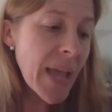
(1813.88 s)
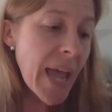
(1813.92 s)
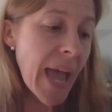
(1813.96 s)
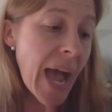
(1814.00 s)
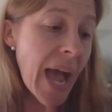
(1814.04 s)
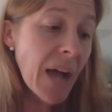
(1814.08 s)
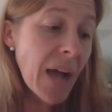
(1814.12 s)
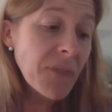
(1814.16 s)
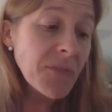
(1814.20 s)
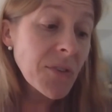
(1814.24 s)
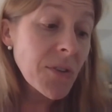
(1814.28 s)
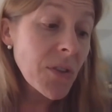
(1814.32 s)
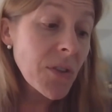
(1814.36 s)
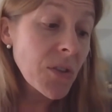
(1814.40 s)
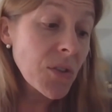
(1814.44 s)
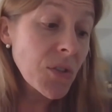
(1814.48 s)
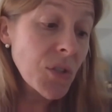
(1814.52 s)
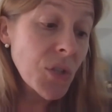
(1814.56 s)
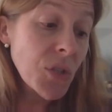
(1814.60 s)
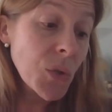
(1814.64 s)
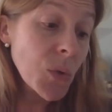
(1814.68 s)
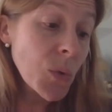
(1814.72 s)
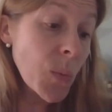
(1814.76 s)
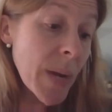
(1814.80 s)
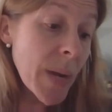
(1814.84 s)
After the
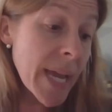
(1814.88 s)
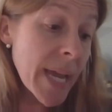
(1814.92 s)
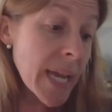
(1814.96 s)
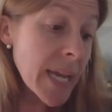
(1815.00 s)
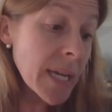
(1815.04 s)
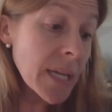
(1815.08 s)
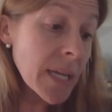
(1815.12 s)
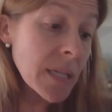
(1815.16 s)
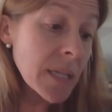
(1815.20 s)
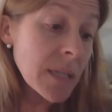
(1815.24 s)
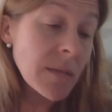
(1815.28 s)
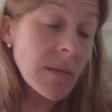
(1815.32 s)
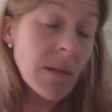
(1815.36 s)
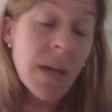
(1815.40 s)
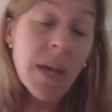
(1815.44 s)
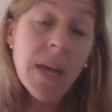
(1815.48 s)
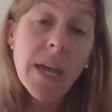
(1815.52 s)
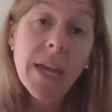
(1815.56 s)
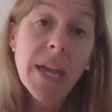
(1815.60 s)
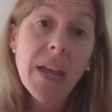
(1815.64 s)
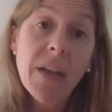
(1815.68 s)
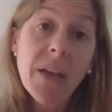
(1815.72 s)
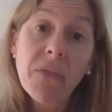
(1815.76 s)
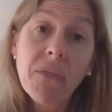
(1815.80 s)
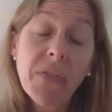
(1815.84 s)
2 weeks,
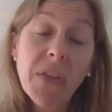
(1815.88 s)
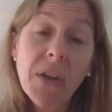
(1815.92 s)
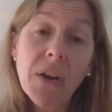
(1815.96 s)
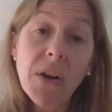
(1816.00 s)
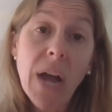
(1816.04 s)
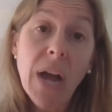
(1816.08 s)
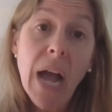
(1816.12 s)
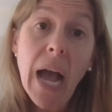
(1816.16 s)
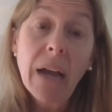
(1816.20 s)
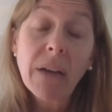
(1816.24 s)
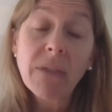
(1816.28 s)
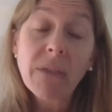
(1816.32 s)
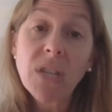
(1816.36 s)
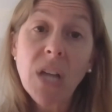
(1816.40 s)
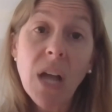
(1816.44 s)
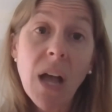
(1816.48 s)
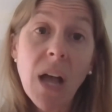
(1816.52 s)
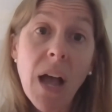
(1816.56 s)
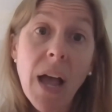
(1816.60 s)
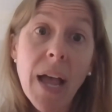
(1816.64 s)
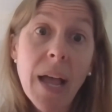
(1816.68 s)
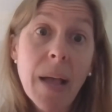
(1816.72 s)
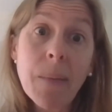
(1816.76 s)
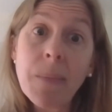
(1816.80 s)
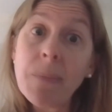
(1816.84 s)
if they're out of
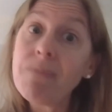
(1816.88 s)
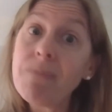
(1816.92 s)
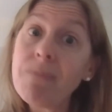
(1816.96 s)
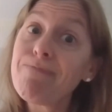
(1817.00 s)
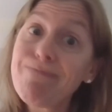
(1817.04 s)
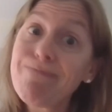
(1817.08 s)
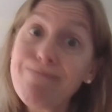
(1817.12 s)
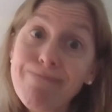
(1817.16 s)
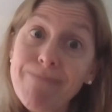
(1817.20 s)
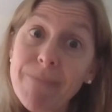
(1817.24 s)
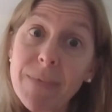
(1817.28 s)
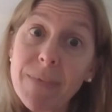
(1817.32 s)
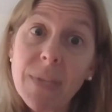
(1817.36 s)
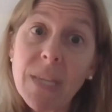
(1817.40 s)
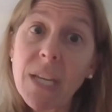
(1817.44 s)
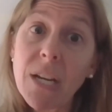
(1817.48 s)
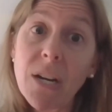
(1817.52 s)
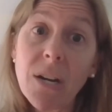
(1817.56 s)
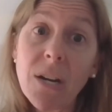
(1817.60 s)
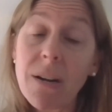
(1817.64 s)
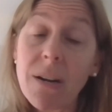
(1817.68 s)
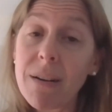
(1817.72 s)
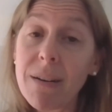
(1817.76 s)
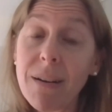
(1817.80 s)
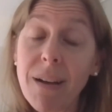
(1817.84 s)
time,
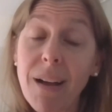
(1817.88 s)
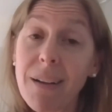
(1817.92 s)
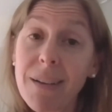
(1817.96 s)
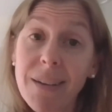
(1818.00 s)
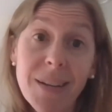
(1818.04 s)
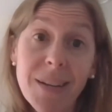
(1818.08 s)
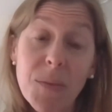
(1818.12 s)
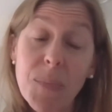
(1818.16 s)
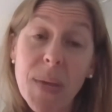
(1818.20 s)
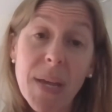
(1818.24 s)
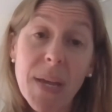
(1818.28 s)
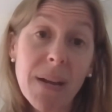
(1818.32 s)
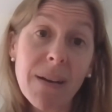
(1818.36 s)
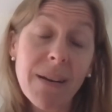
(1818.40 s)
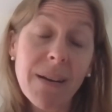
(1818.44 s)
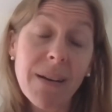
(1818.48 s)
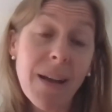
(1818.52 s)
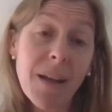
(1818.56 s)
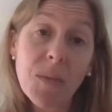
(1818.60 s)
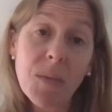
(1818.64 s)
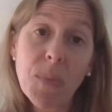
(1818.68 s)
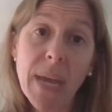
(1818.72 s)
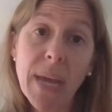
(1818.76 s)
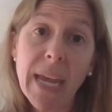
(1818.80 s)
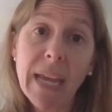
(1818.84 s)
they're going to be on an
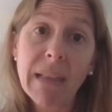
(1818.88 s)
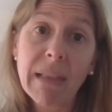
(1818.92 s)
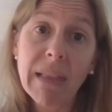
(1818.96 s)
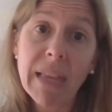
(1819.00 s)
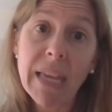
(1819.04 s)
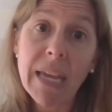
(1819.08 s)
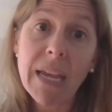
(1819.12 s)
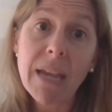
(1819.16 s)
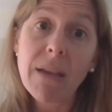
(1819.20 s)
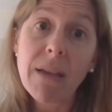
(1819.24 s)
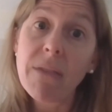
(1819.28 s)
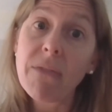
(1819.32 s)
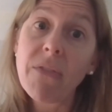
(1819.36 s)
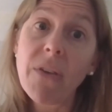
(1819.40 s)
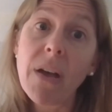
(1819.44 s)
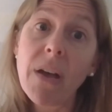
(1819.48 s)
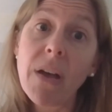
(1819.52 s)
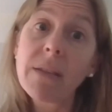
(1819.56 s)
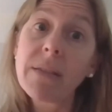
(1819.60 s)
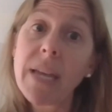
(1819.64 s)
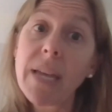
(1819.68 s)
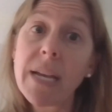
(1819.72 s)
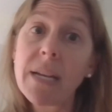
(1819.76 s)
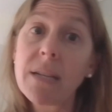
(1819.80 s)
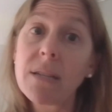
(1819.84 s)
unpaid leave
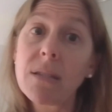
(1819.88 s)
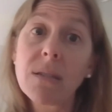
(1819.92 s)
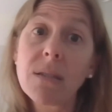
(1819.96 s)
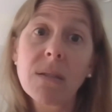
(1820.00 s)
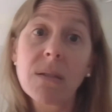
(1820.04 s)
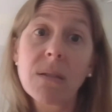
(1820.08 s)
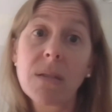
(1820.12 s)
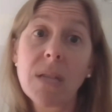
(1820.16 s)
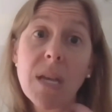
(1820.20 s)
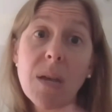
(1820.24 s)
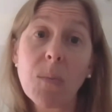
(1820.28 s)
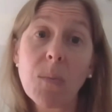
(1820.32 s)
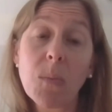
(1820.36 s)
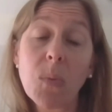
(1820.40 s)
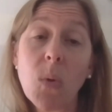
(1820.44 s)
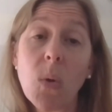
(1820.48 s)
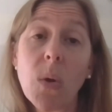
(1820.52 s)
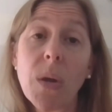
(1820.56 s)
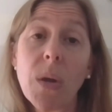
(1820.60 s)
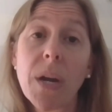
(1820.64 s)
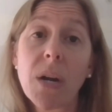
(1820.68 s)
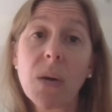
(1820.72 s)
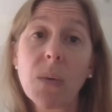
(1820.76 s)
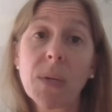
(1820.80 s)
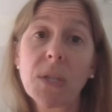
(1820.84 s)
unless the
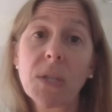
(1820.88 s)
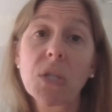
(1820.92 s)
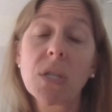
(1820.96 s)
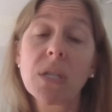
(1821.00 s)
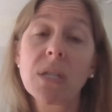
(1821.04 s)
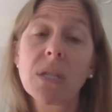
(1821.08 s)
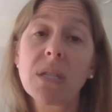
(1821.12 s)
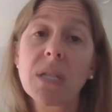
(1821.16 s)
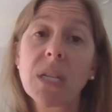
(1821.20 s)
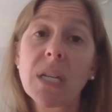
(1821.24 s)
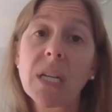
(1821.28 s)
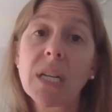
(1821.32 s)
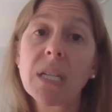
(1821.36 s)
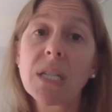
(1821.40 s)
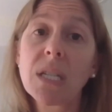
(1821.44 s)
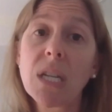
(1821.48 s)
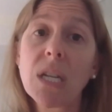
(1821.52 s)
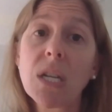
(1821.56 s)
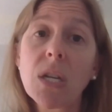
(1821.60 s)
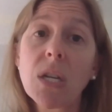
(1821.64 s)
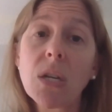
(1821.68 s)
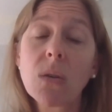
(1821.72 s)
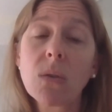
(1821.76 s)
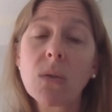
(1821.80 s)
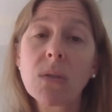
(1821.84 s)
employer wishes to
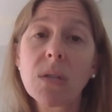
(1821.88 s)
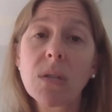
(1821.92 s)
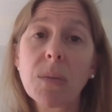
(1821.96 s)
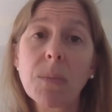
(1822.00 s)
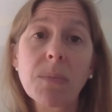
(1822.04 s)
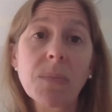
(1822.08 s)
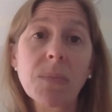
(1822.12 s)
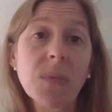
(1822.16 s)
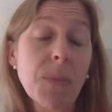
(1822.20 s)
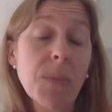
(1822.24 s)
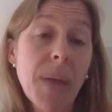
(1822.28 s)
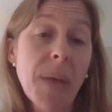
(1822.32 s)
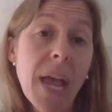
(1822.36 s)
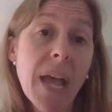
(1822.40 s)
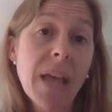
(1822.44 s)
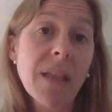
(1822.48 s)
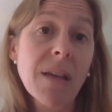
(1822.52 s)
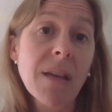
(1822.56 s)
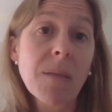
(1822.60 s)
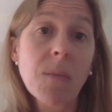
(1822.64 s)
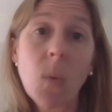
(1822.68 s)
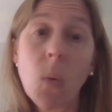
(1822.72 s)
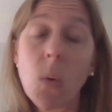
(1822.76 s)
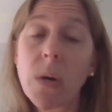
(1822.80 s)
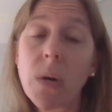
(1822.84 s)
continue to pay
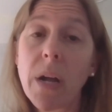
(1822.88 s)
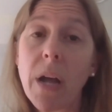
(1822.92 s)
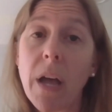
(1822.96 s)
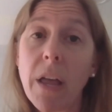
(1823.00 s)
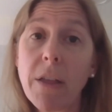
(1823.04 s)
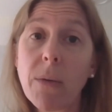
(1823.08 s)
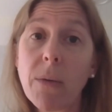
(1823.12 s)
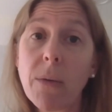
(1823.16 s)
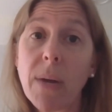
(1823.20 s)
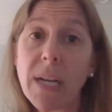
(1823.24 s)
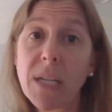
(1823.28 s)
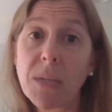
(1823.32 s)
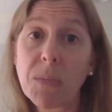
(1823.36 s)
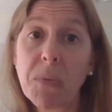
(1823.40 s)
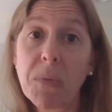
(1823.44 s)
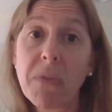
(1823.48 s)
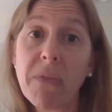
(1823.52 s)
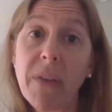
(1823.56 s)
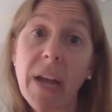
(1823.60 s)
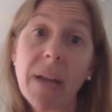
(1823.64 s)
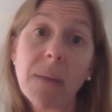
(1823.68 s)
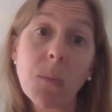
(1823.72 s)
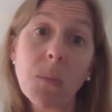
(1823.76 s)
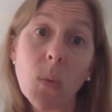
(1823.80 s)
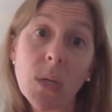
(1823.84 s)
them or to otherwise
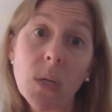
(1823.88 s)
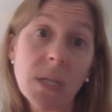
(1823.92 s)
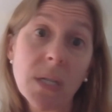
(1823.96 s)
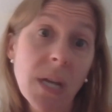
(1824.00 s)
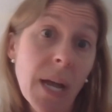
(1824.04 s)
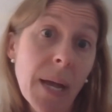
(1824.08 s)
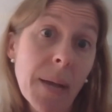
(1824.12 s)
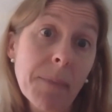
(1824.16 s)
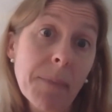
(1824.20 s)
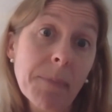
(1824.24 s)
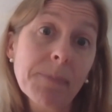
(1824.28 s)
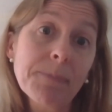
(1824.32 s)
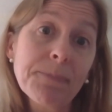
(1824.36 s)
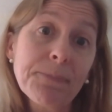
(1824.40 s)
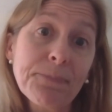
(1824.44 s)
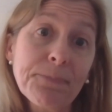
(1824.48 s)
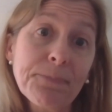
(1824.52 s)
provide more time.